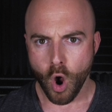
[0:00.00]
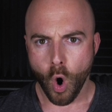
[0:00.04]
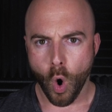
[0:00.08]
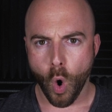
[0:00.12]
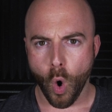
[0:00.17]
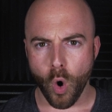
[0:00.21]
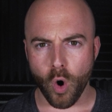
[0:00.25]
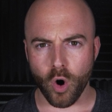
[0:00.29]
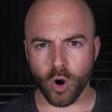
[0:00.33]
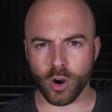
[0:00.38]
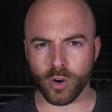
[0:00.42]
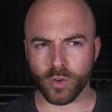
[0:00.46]

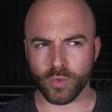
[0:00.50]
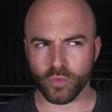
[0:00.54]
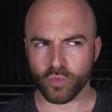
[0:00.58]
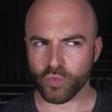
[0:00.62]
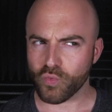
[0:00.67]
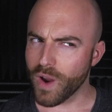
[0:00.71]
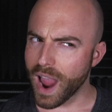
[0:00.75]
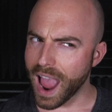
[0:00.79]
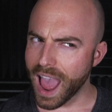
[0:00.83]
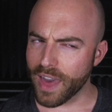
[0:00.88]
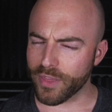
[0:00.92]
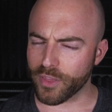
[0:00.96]
or
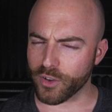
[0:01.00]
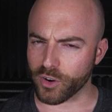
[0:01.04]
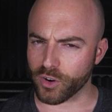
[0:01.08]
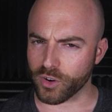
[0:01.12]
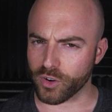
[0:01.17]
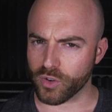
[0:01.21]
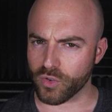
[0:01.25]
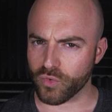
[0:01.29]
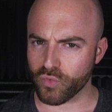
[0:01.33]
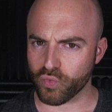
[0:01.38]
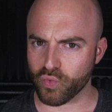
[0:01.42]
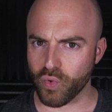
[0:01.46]

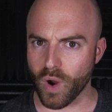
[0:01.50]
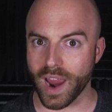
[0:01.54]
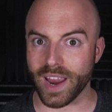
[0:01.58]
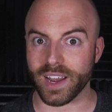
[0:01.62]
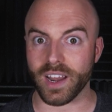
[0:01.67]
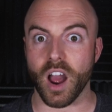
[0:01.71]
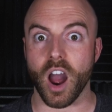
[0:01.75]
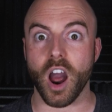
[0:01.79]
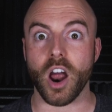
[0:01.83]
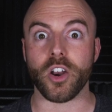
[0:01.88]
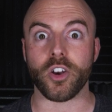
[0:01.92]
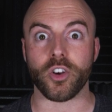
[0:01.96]
rather,
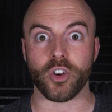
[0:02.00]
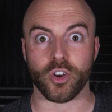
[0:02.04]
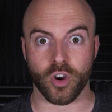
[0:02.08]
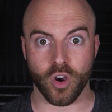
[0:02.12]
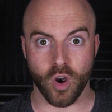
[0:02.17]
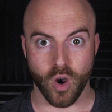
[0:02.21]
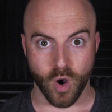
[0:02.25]
right under